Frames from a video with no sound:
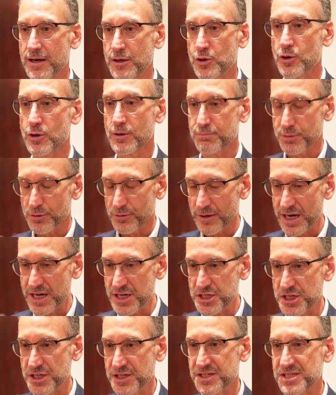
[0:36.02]

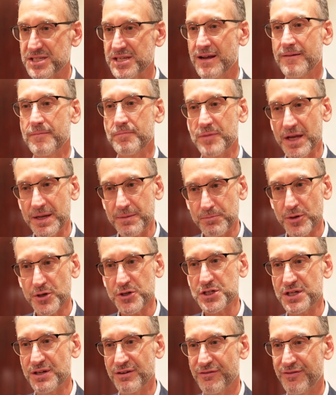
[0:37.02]
corporations and
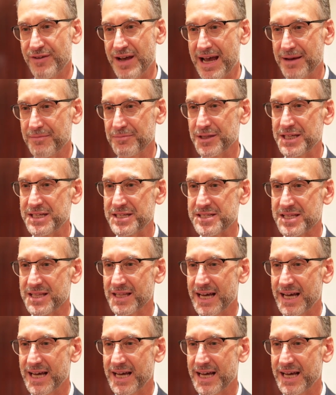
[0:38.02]
merchant families